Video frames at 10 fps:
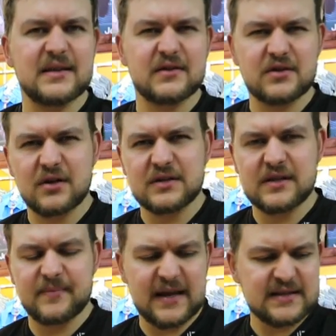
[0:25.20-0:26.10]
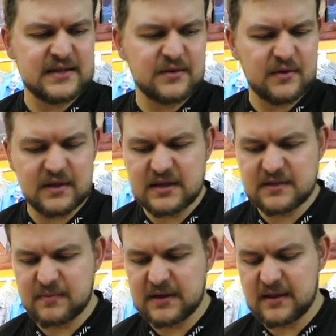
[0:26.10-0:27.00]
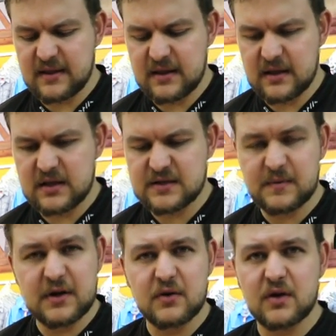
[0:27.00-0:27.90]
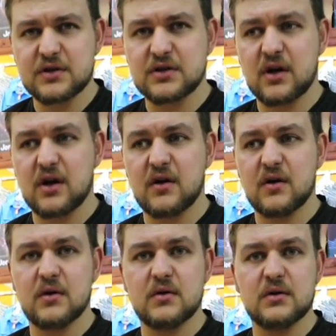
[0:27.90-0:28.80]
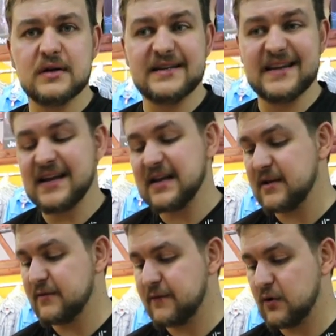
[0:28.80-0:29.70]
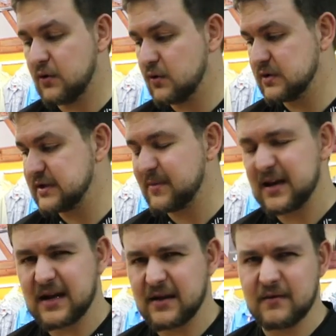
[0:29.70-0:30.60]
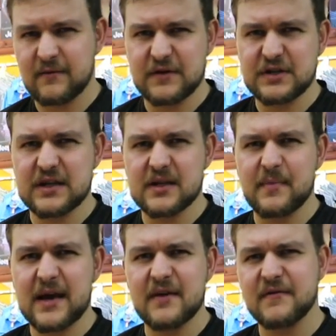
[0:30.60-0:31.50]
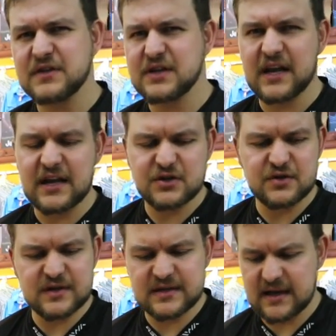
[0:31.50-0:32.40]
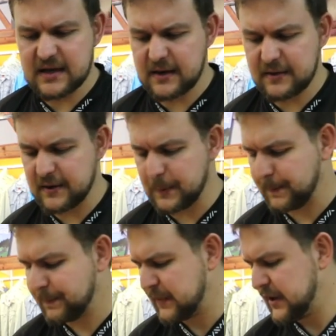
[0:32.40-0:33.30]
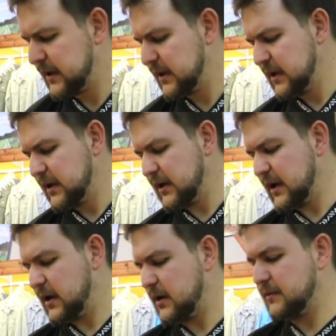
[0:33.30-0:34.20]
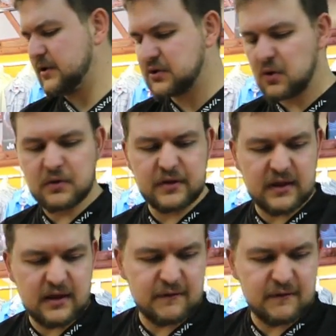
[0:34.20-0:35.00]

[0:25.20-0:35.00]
they targeted the bass scene with these, but the spinning rods are deadly for something like fishing in the bay, fishing in estuaries, that kind of thing. Now it's called the